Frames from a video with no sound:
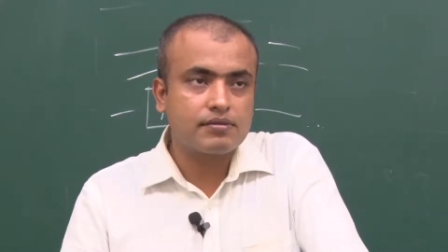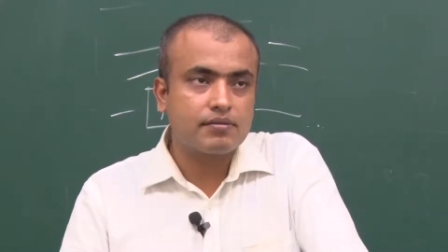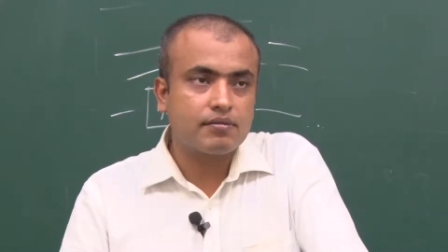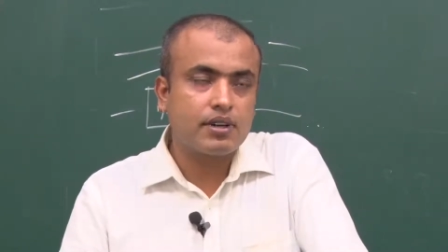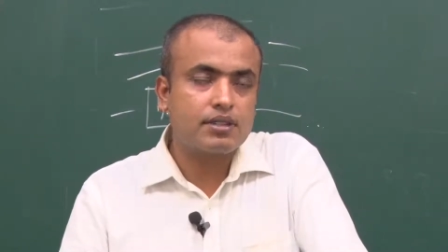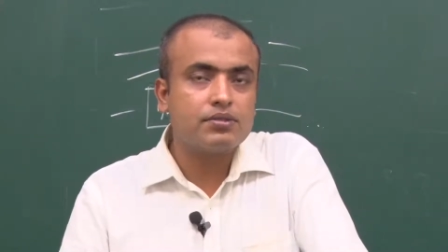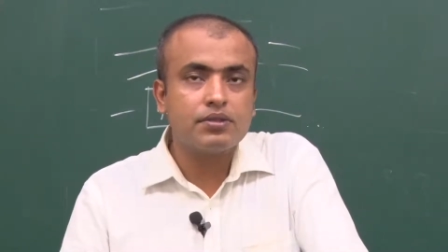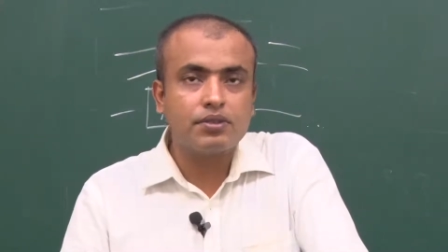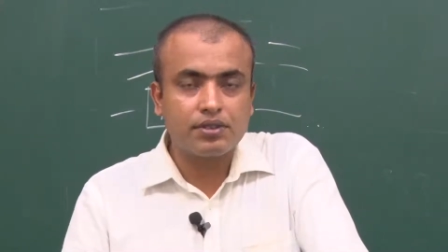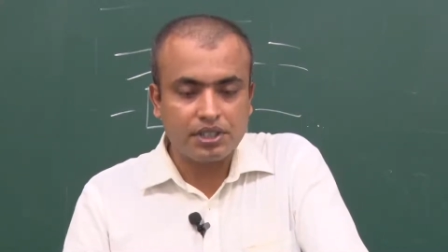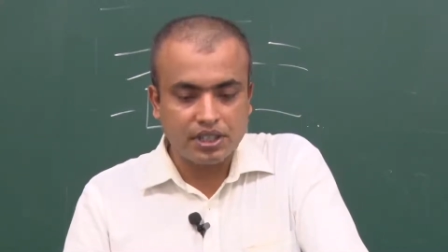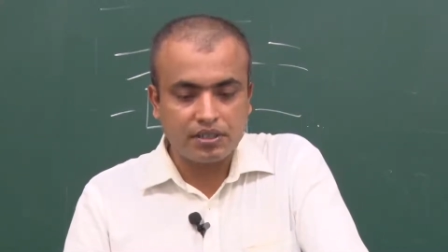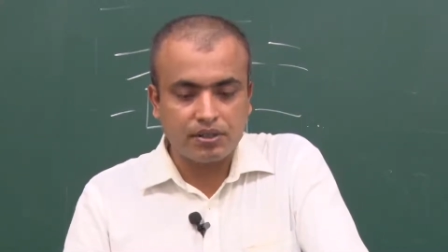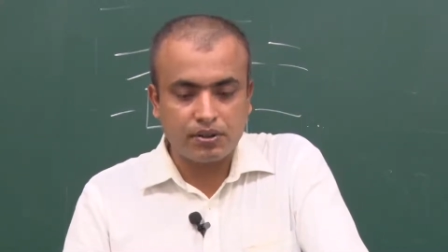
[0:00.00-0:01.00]
but you don't
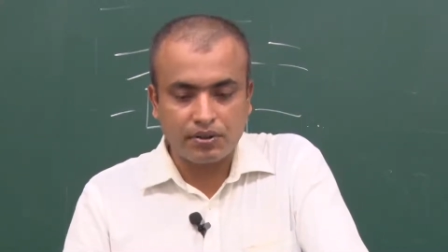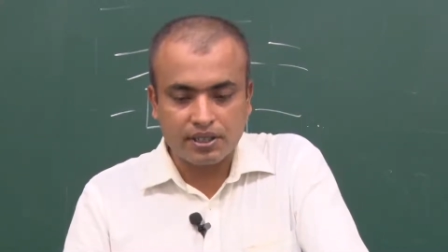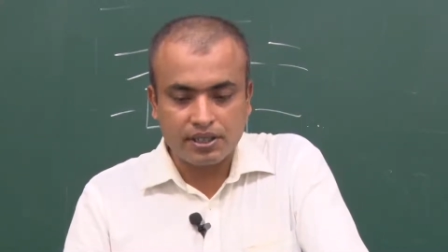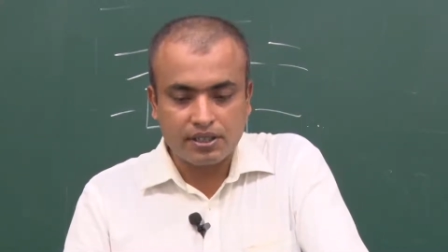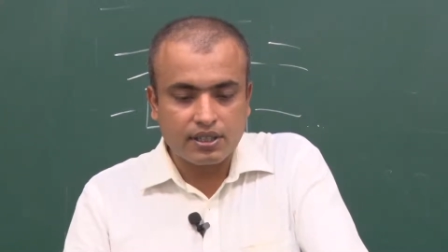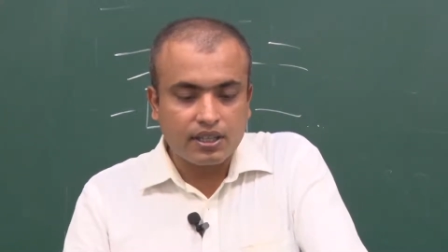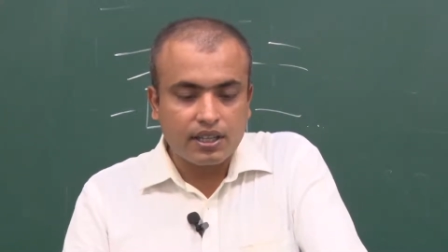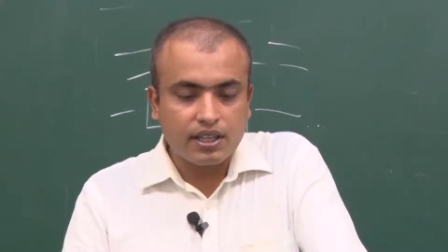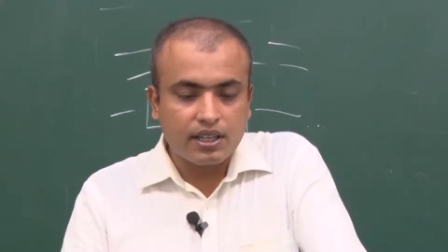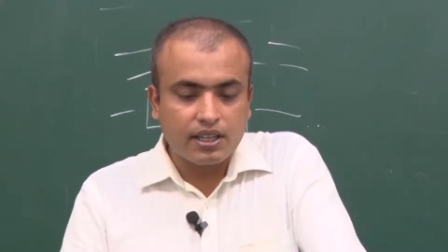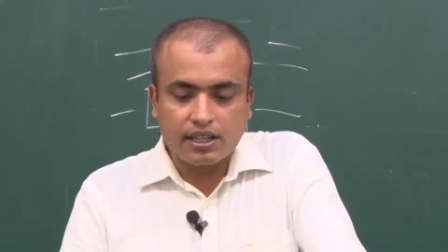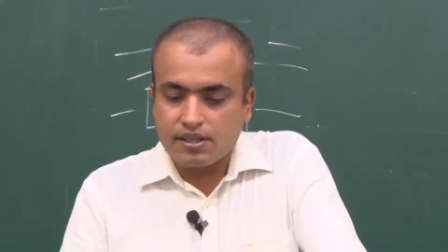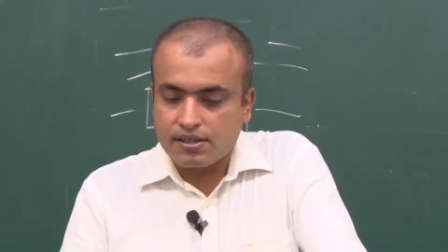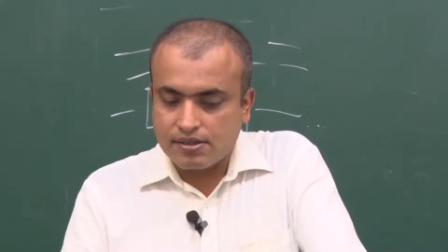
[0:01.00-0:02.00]
yet know it.
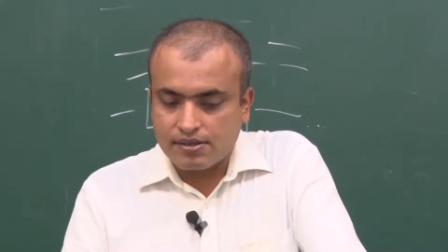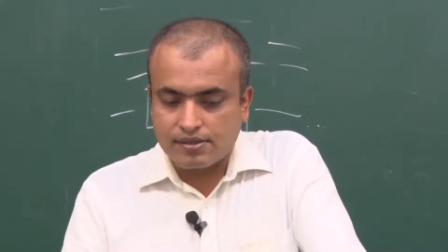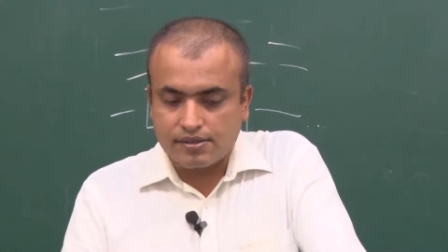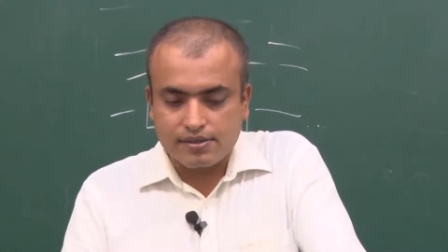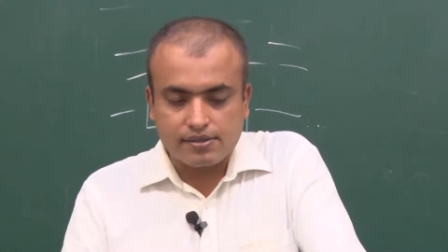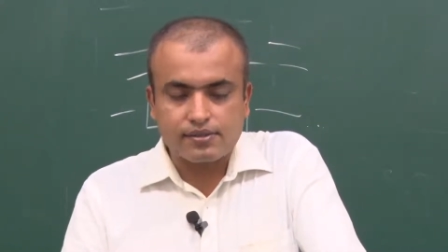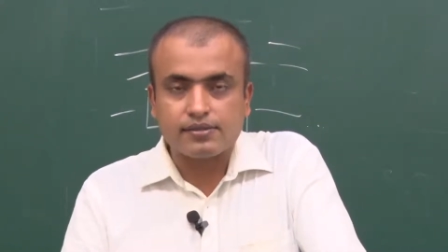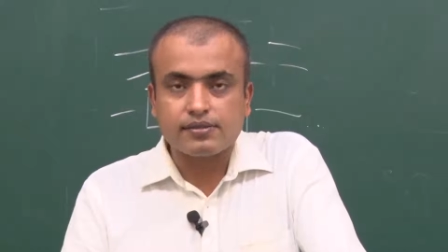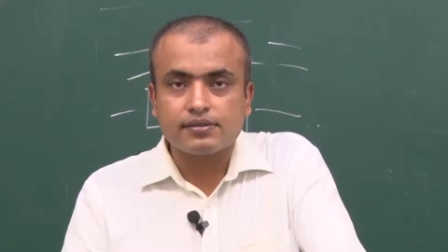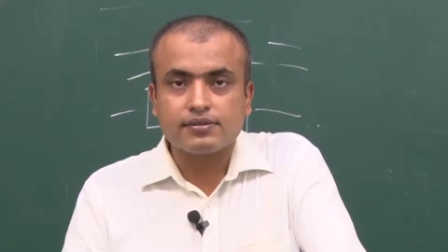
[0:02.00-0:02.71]
So,